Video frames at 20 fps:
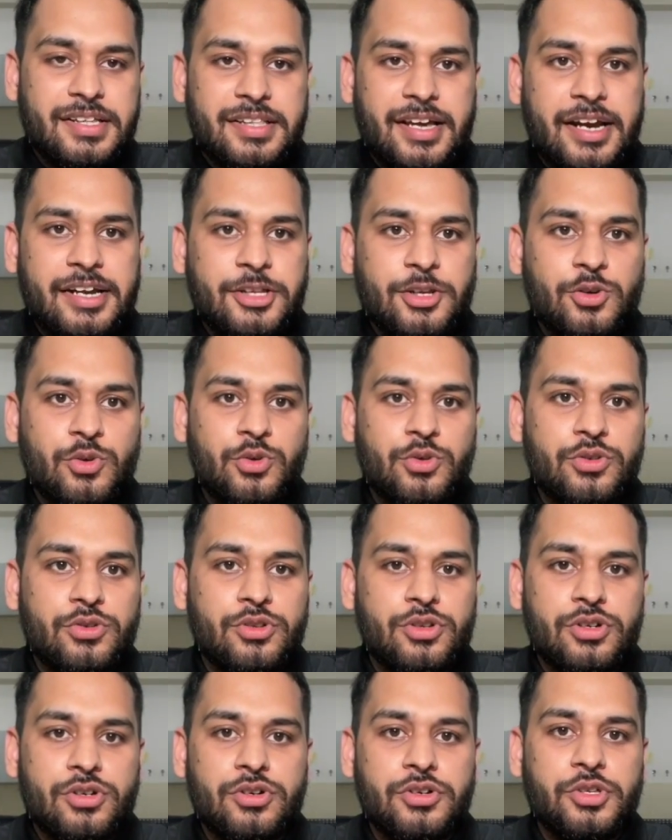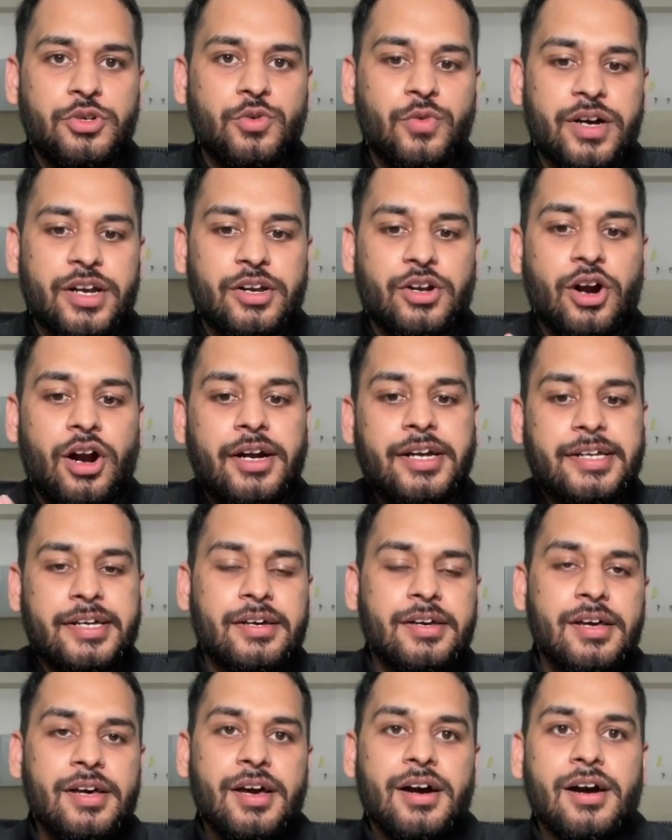that you were
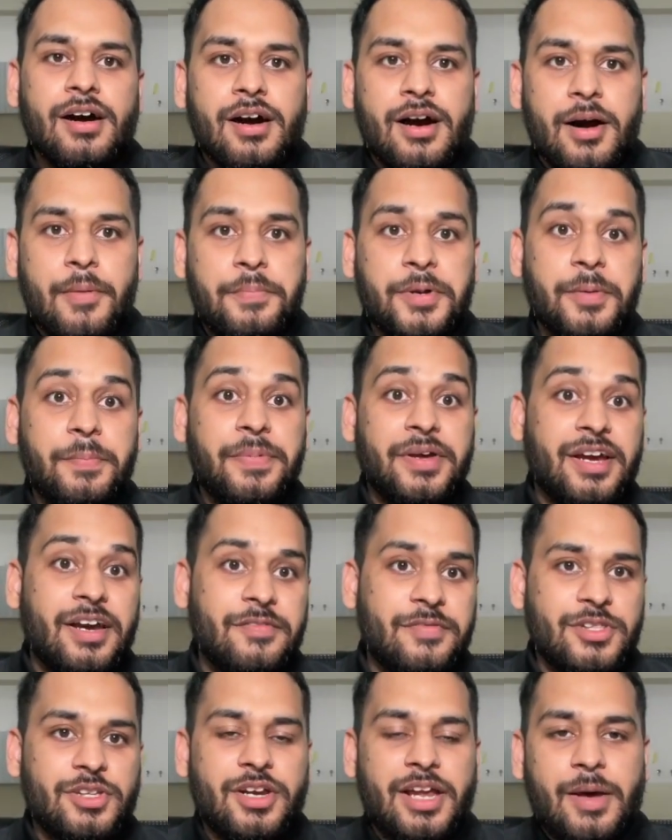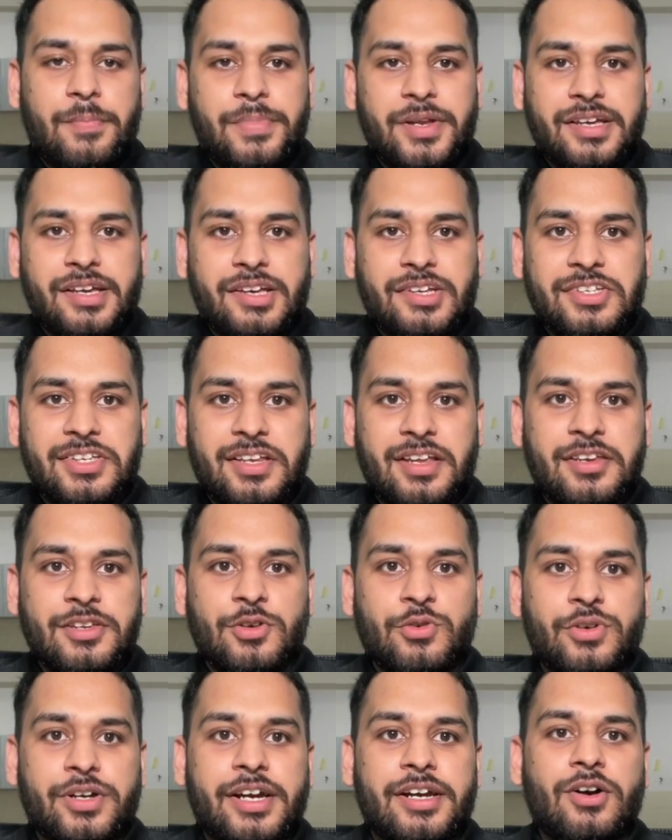not prepared with your application and
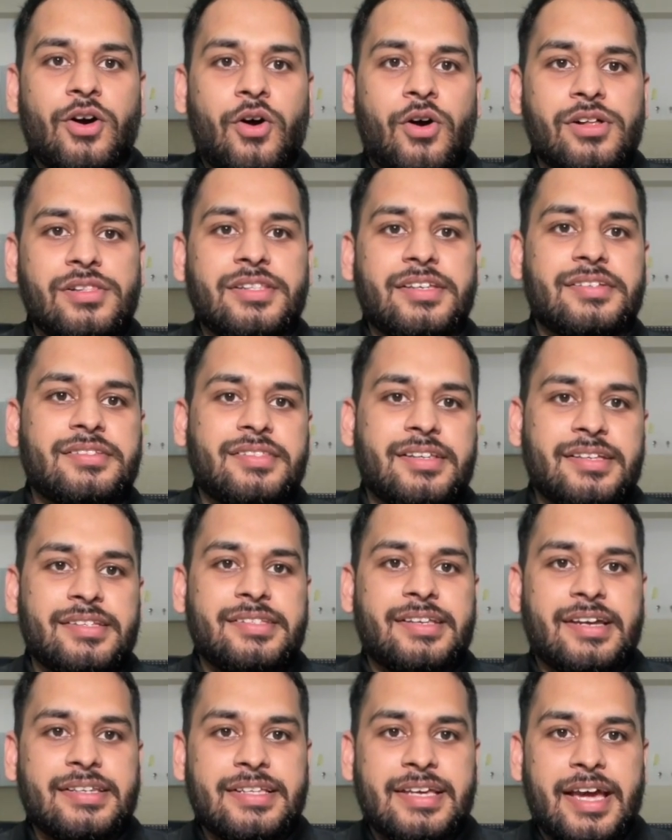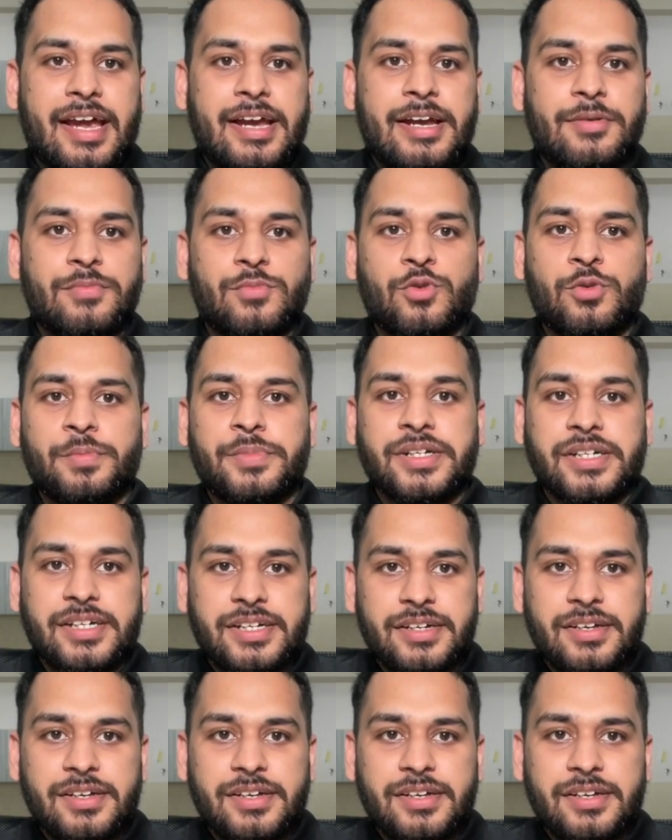you did all these things at the end moment.